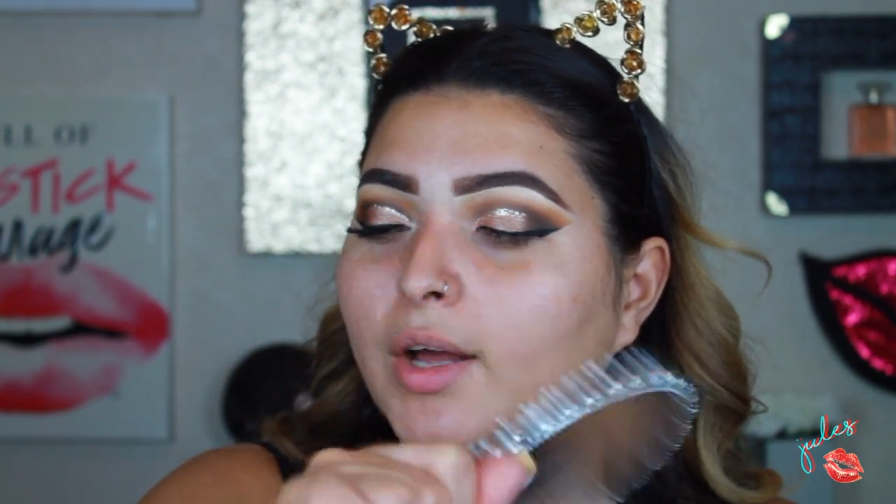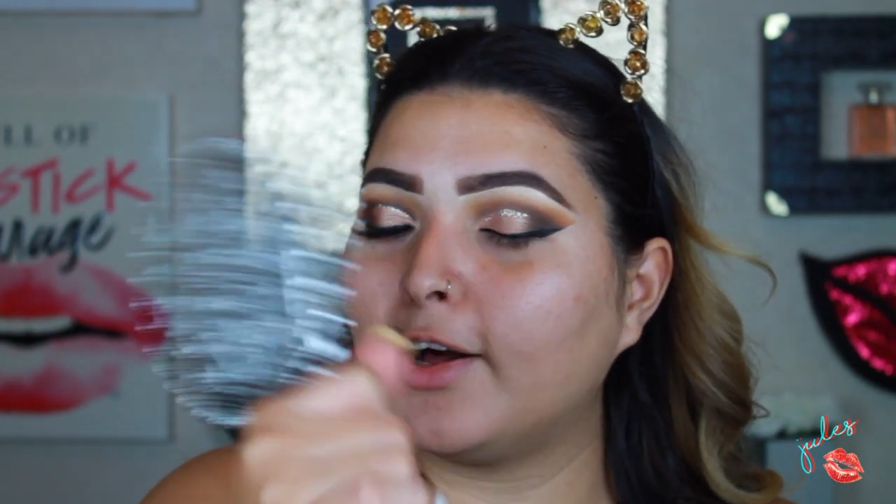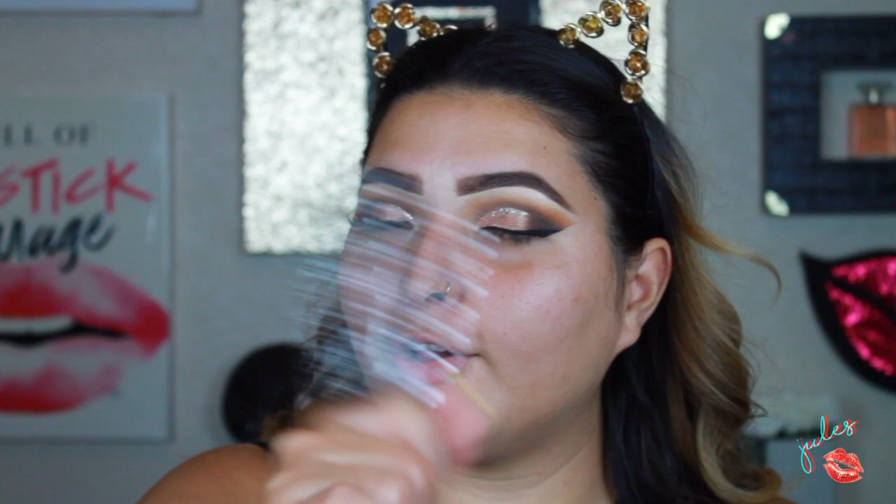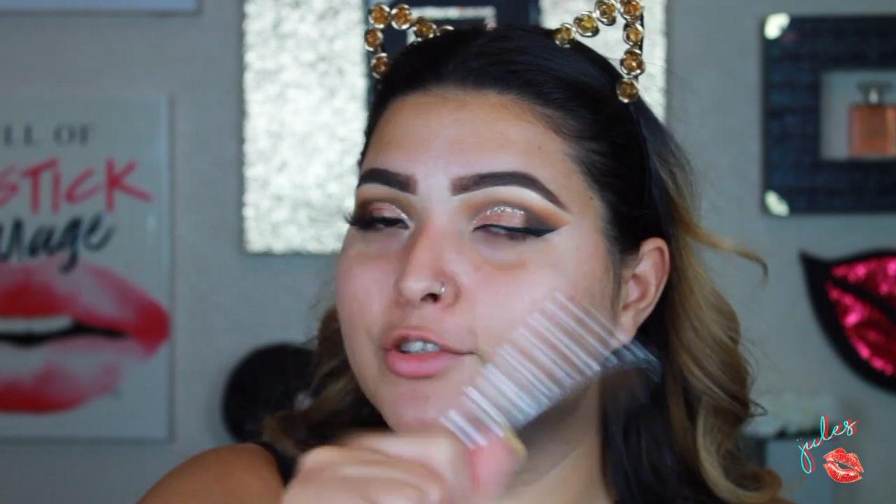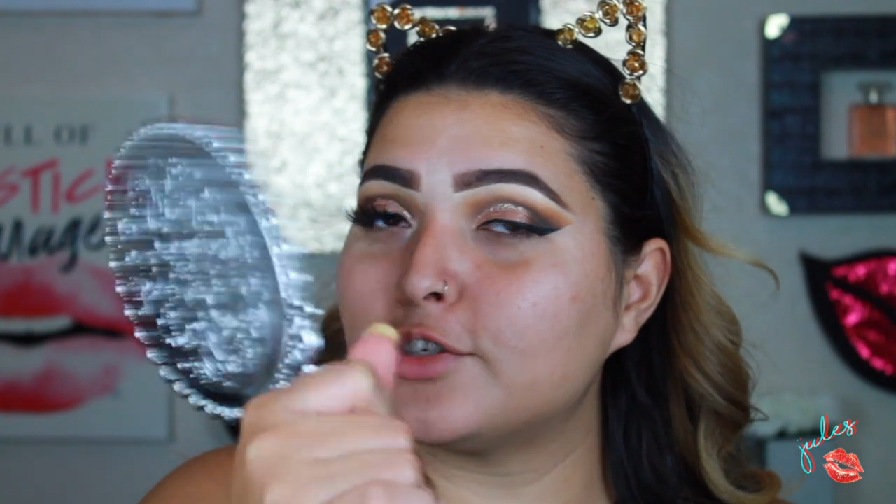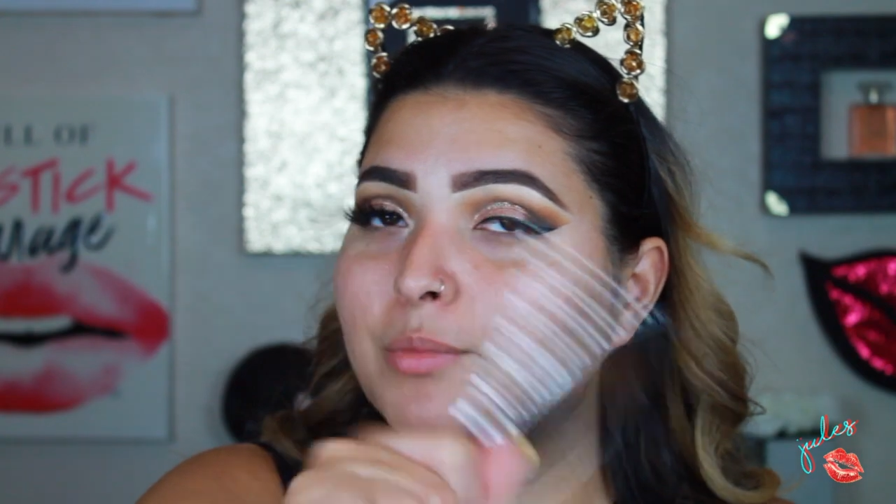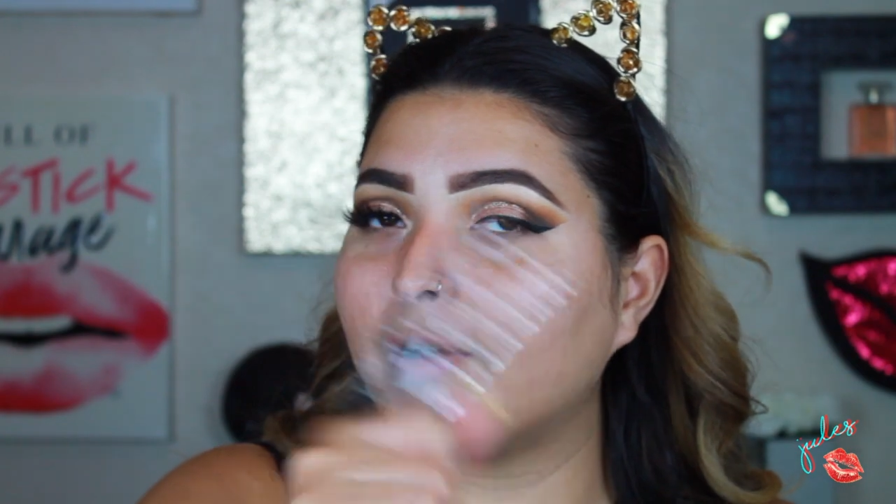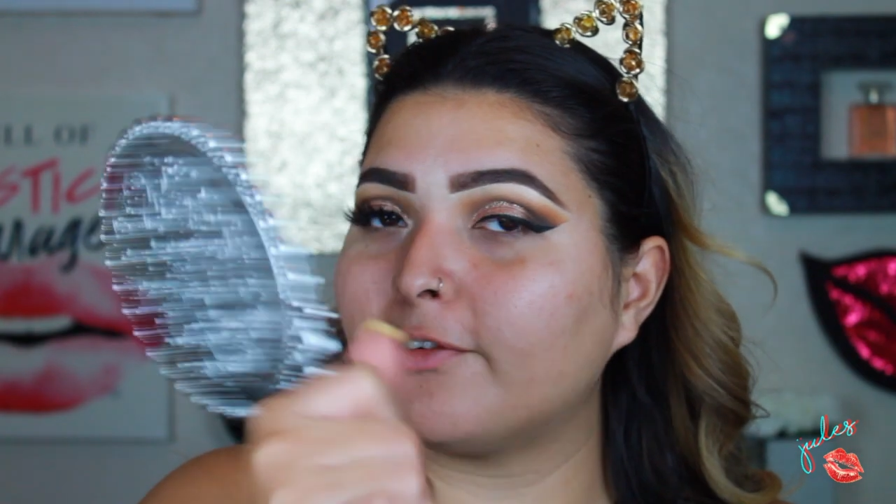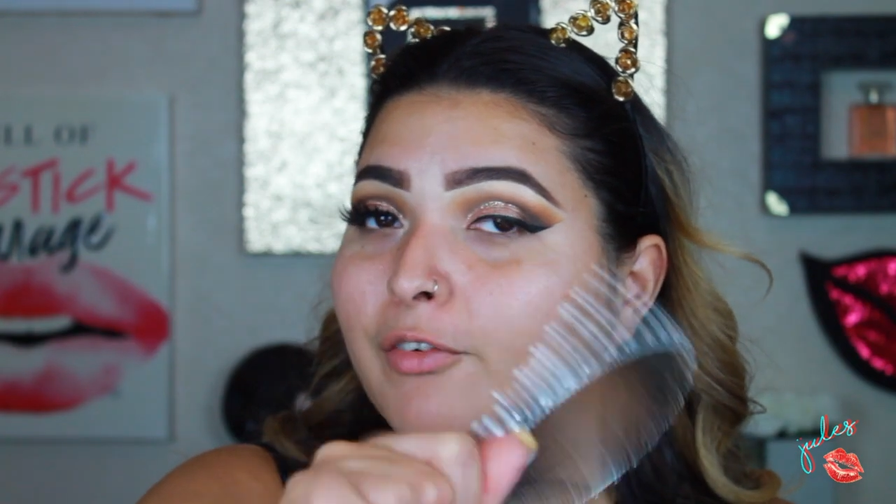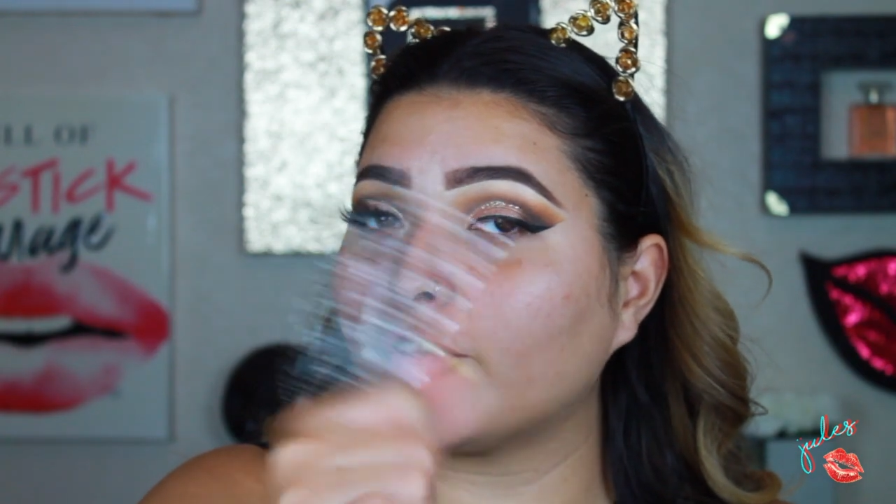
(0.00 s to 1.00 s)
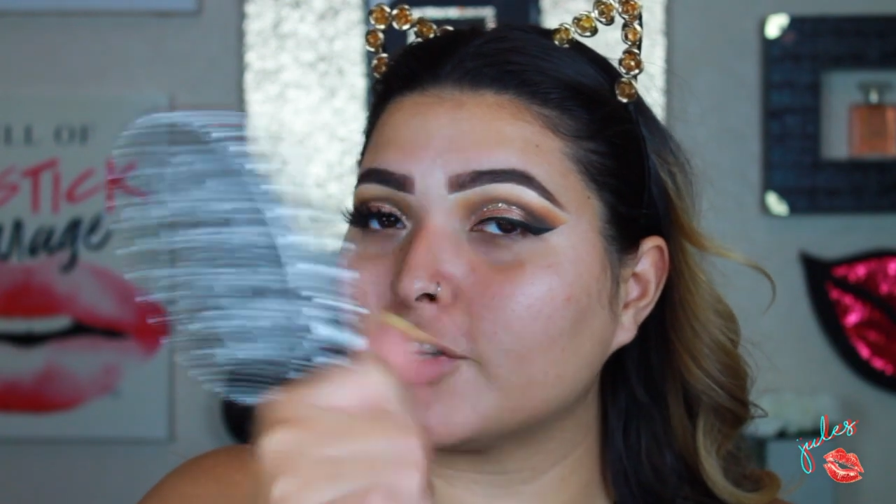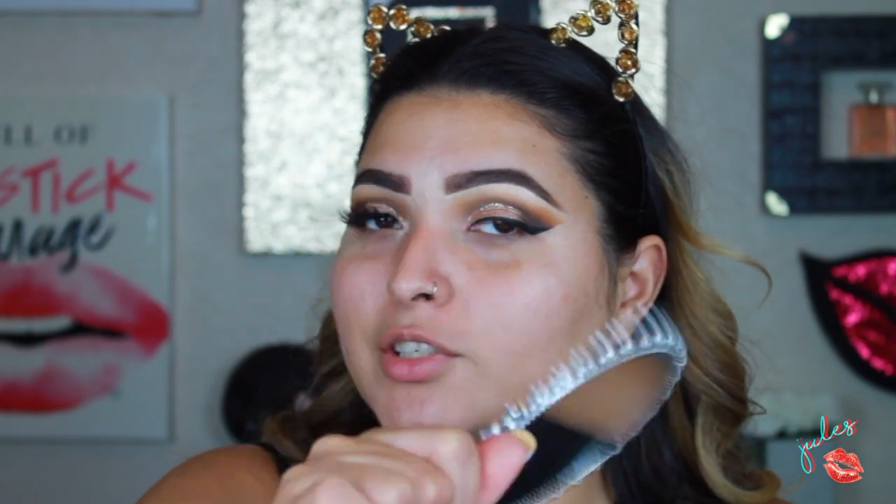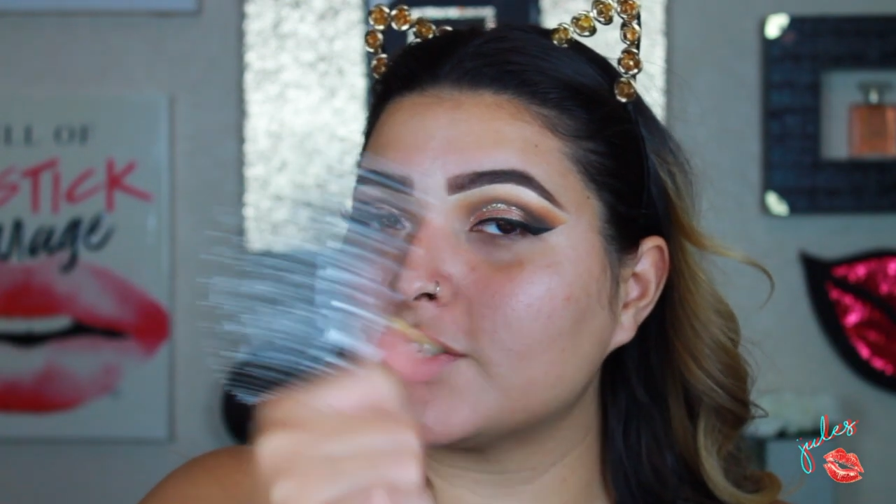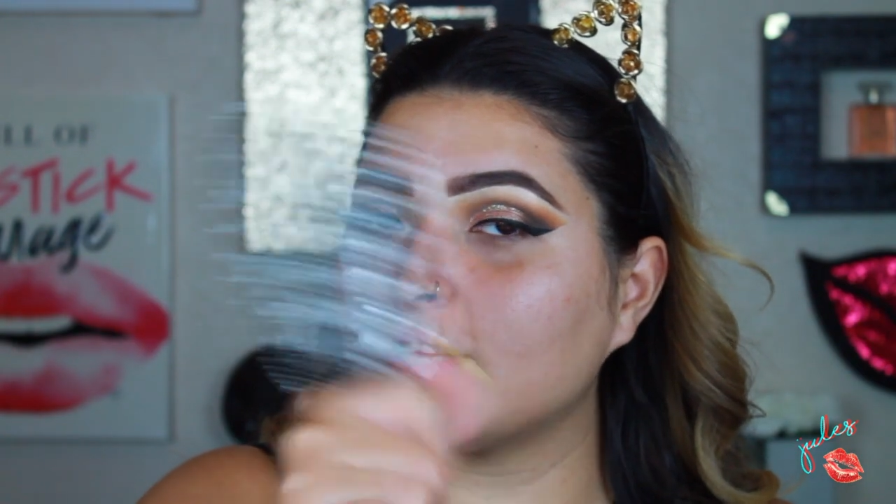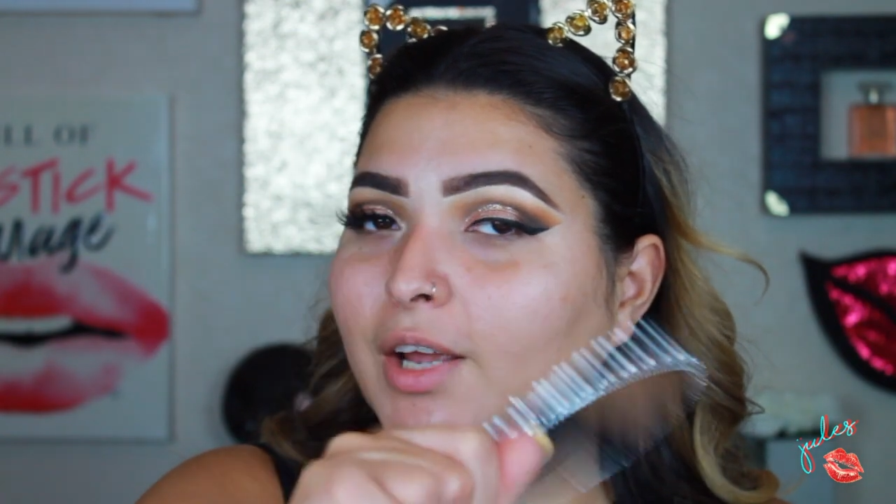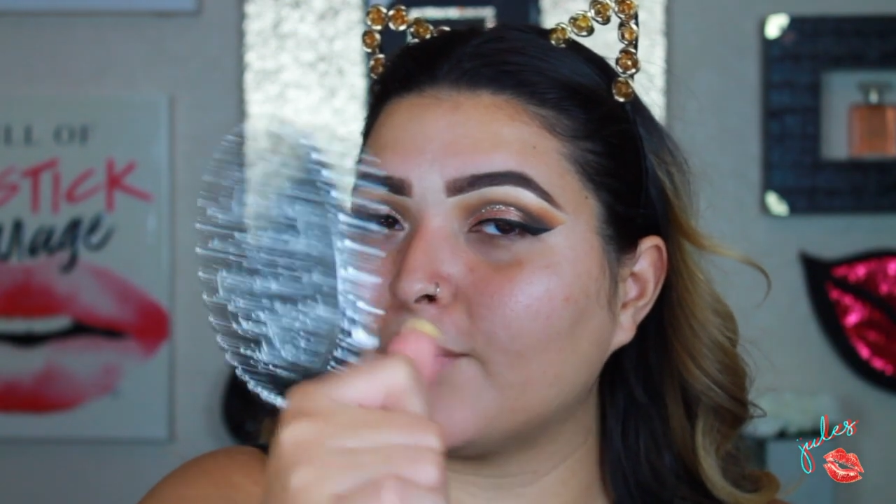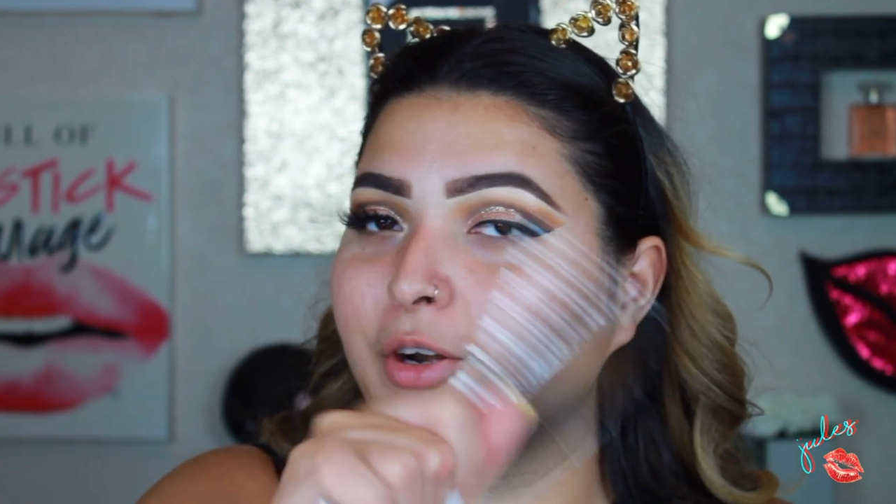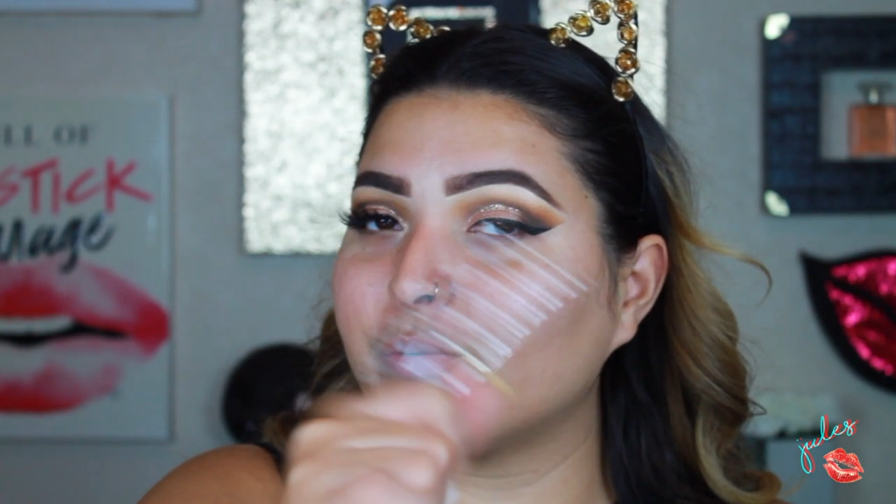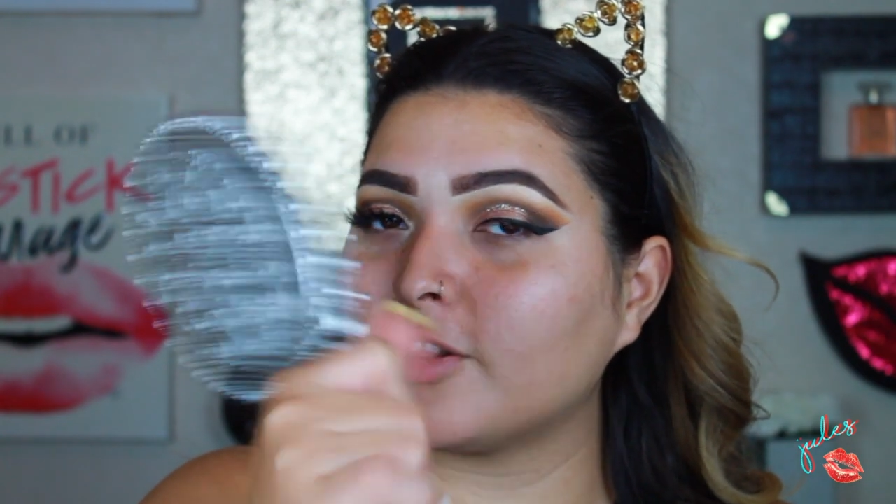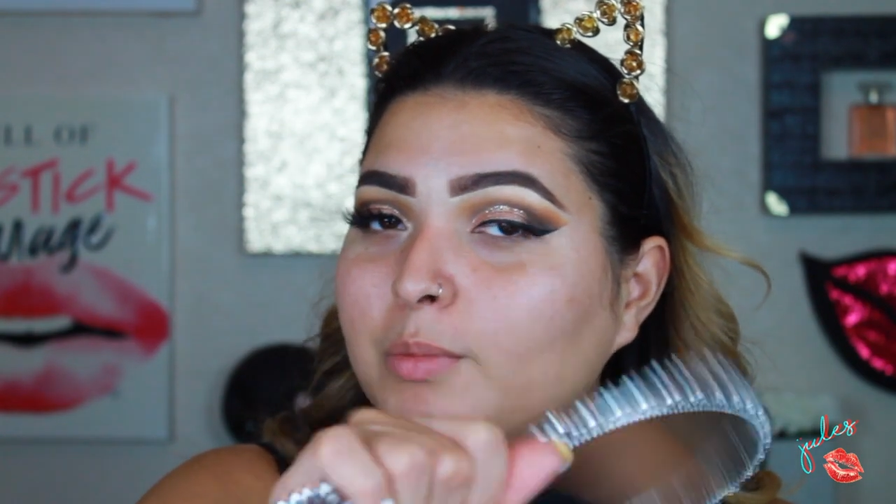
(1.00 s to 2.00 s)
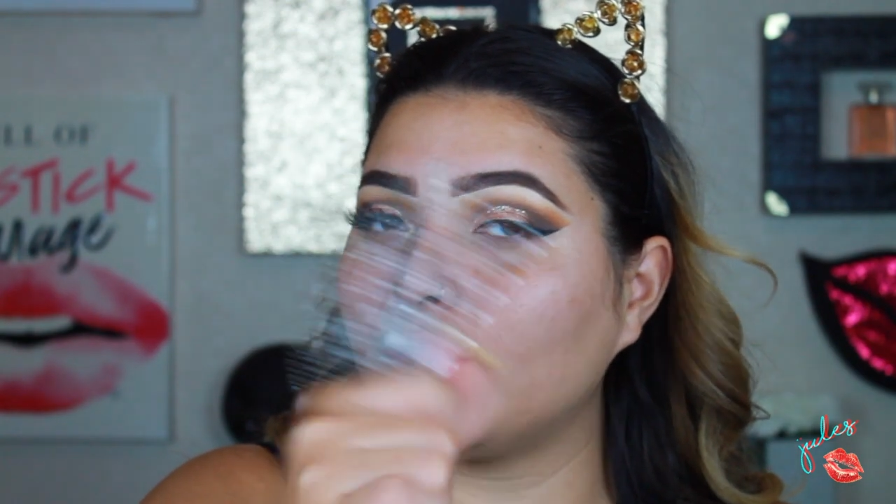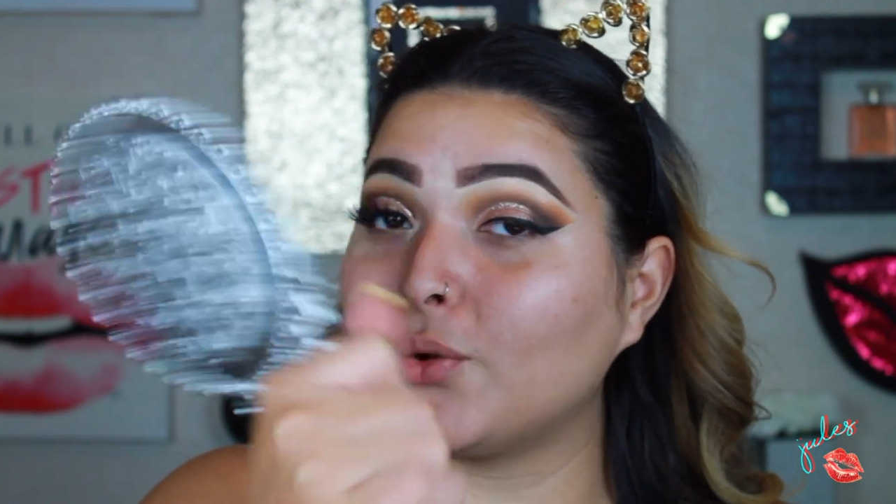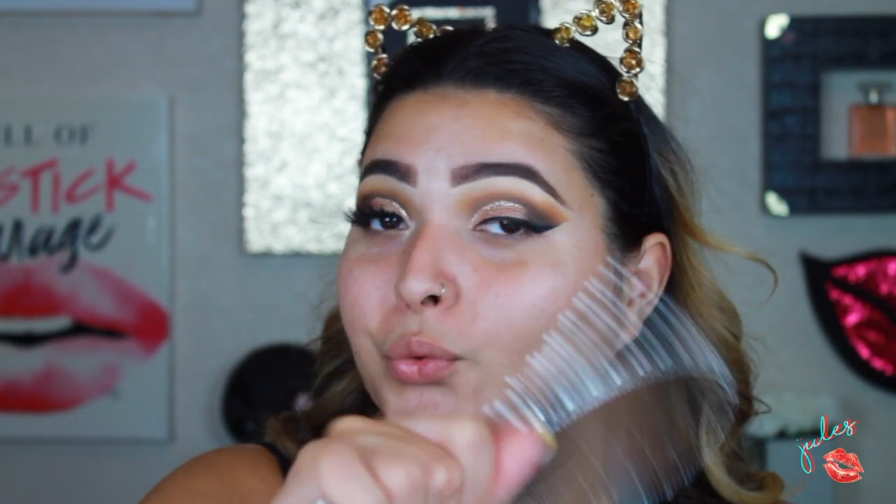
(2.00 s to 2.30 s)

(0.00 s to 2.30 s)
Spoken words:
I'll do my first Get Ready With Me